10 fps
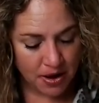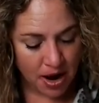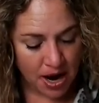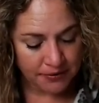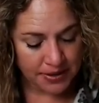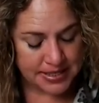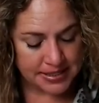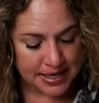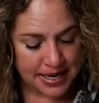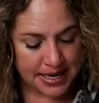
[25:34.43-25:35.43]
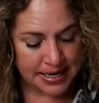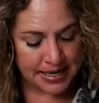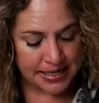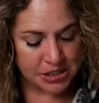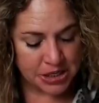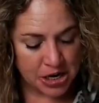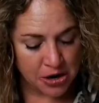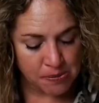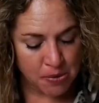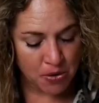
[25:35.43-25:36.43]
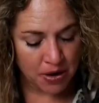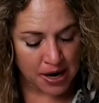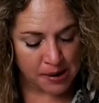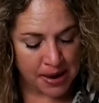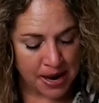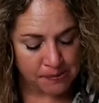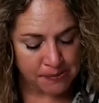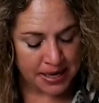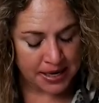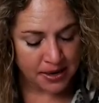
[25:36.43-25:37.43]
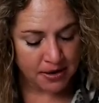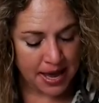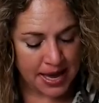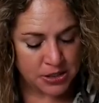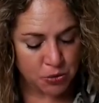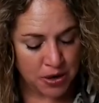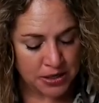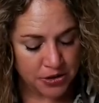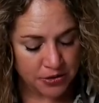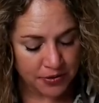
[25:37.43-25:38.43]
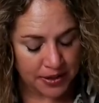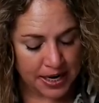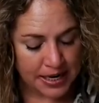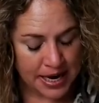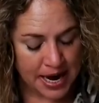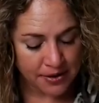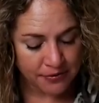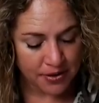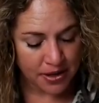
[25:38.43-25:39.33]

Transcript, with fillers: Obviously, he needed to know more about me, and wonderfully enough,